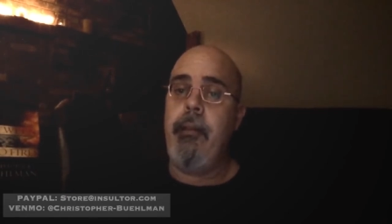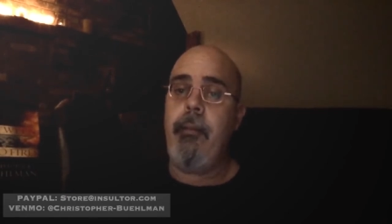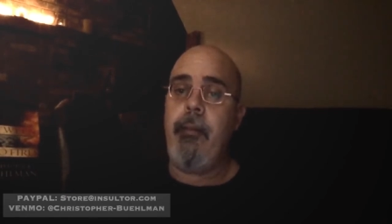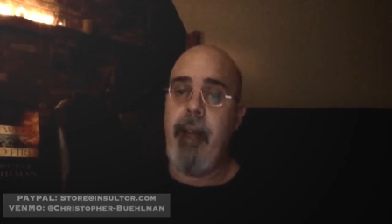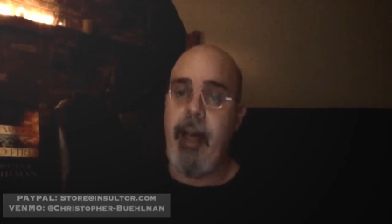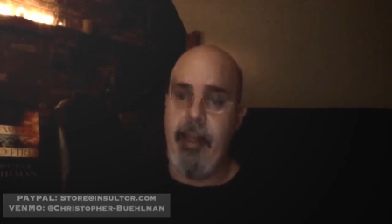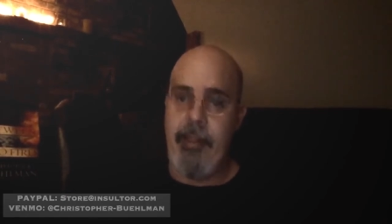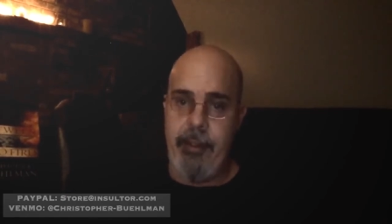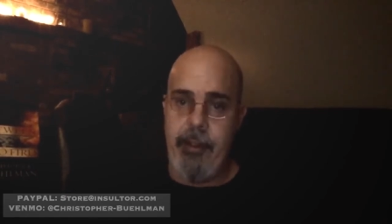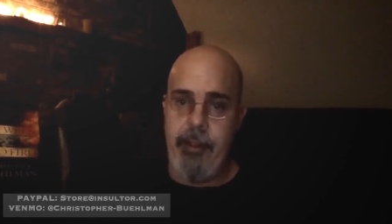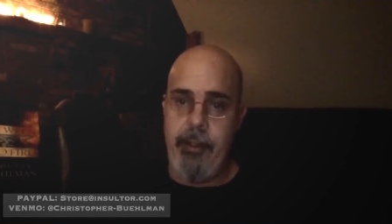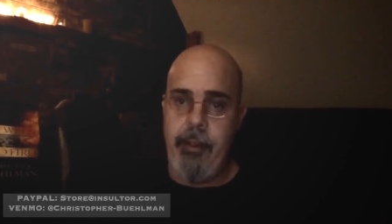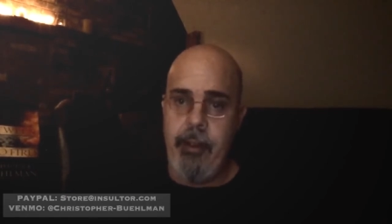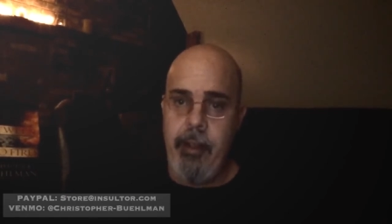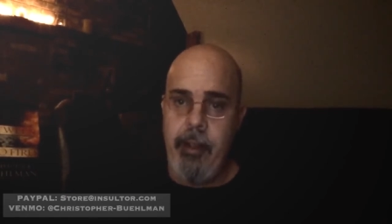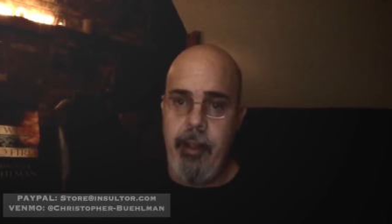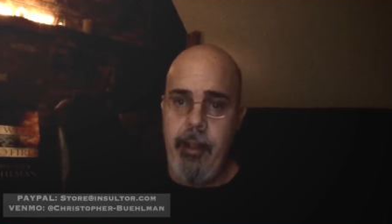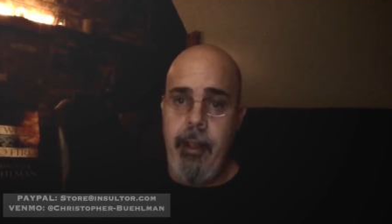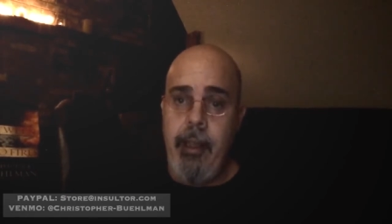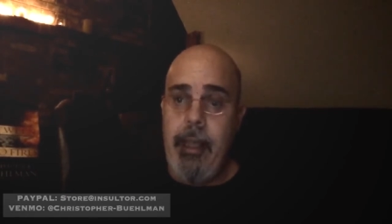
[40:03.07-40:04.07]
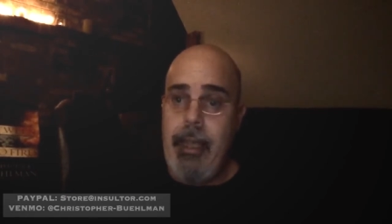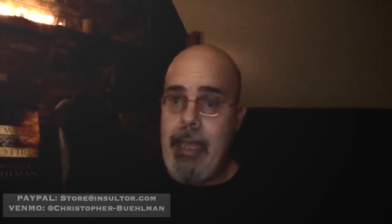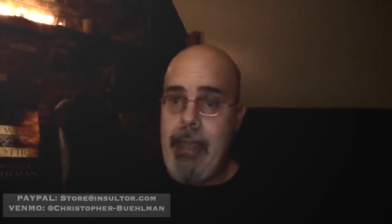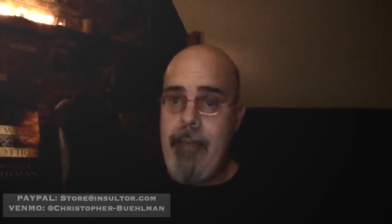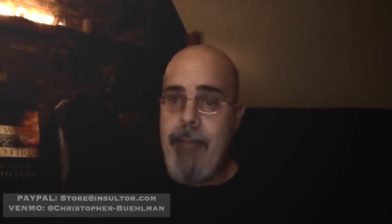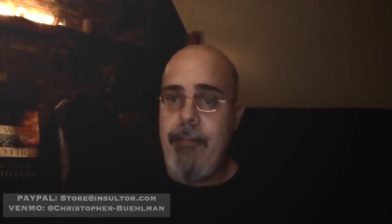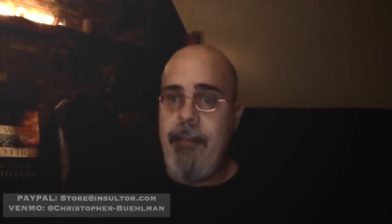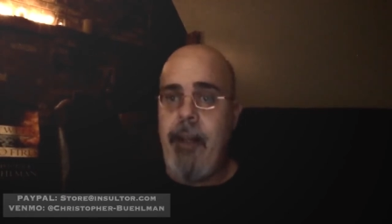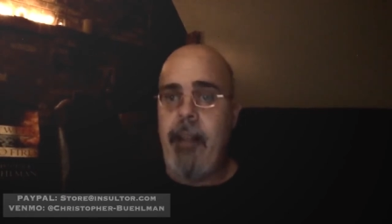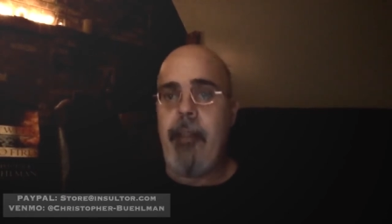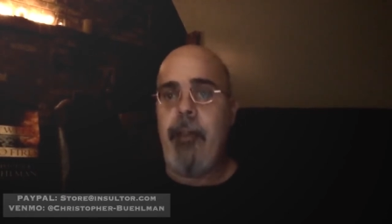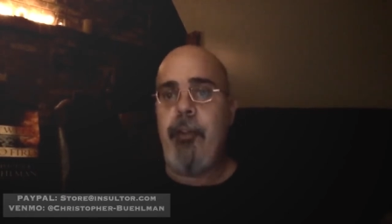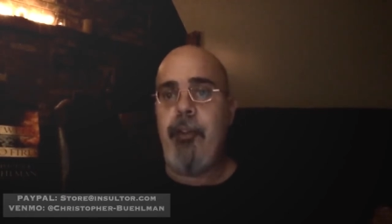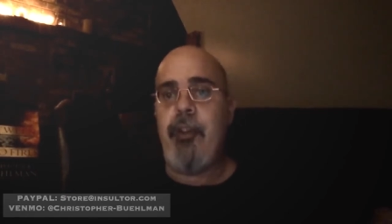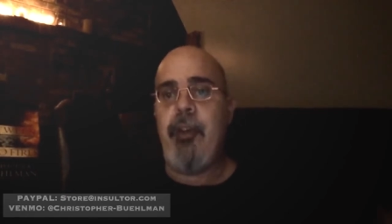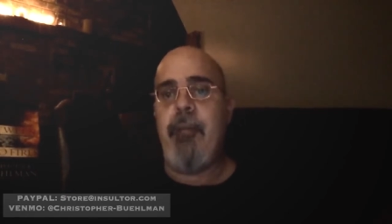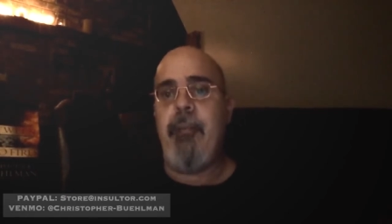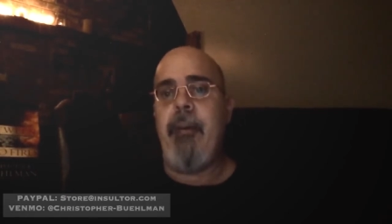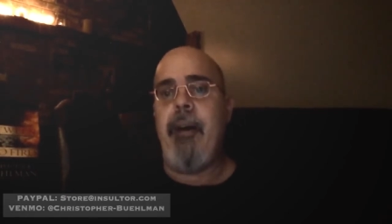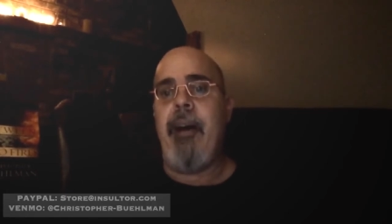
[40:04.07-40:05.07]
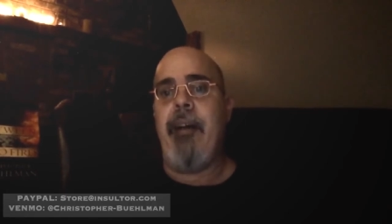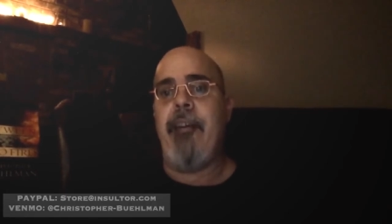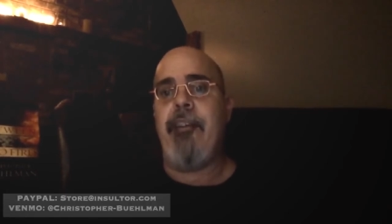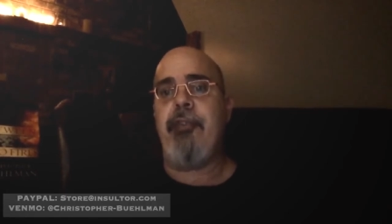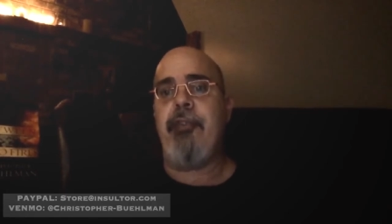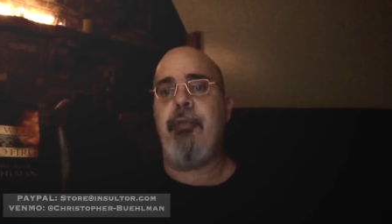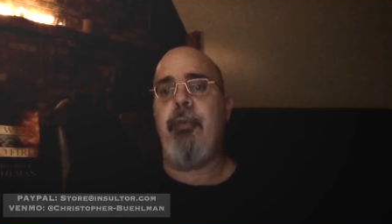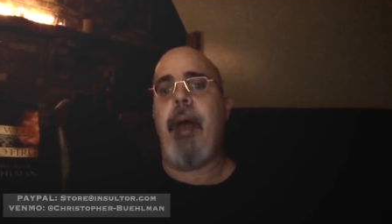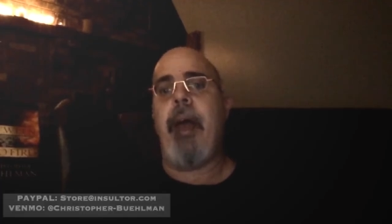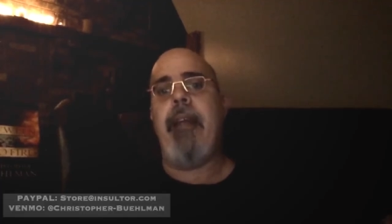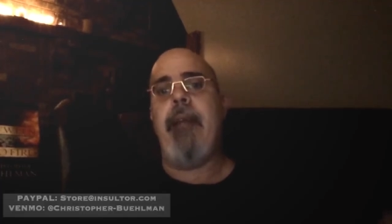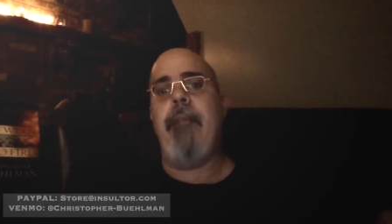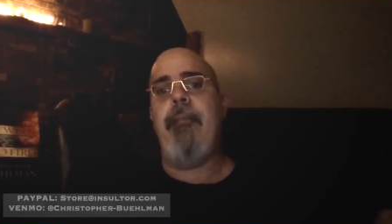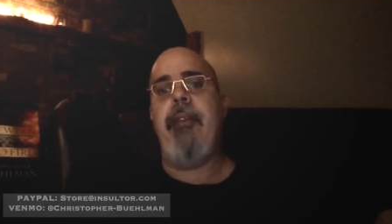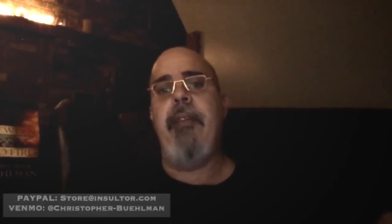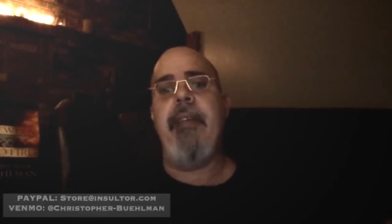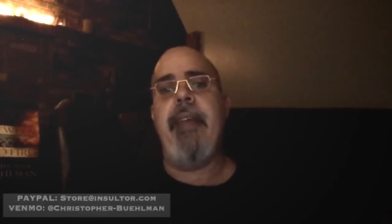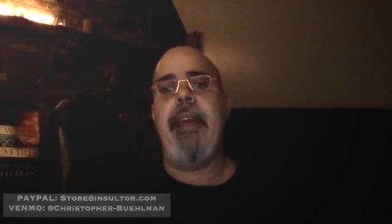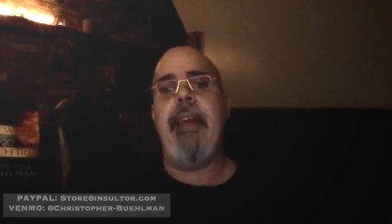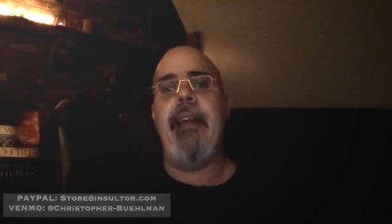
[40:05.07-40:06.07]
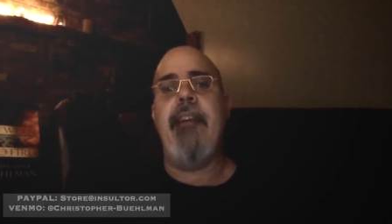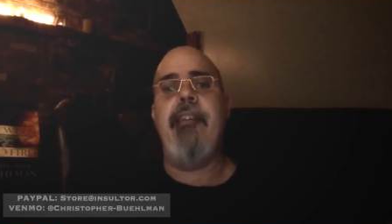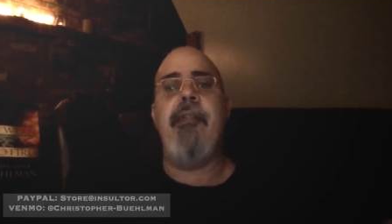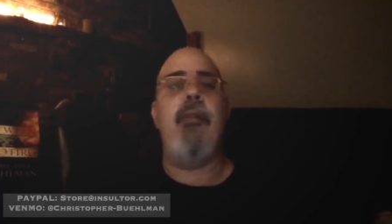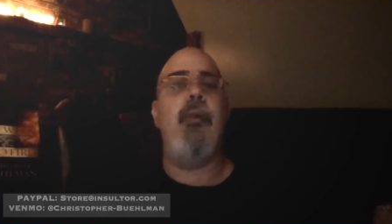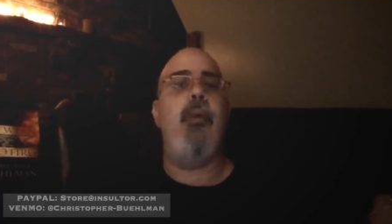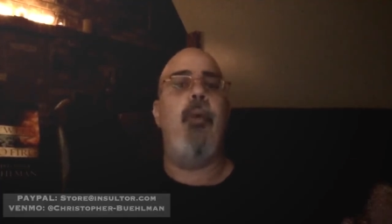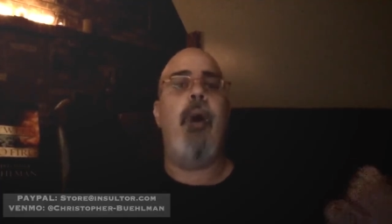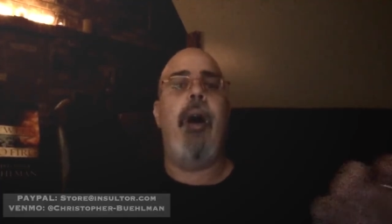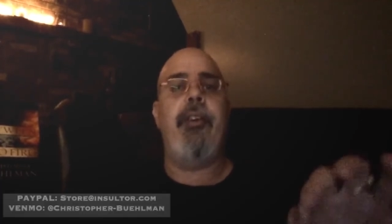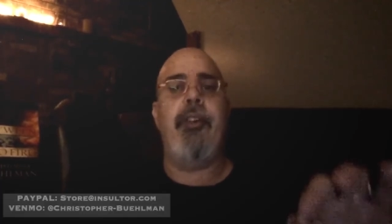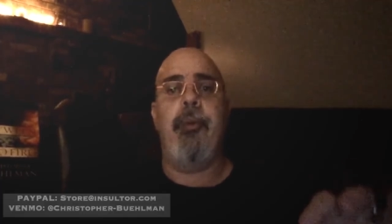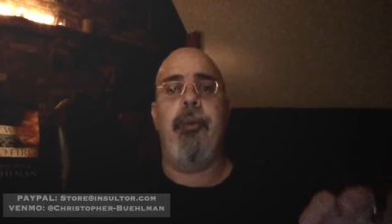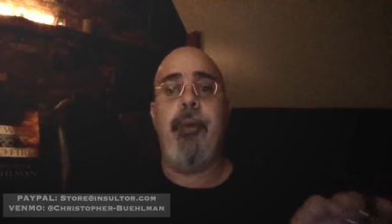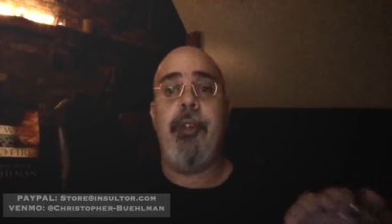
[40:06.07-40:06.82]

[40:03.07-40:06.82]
Rather, he followed Tomas right up to the edge of the water,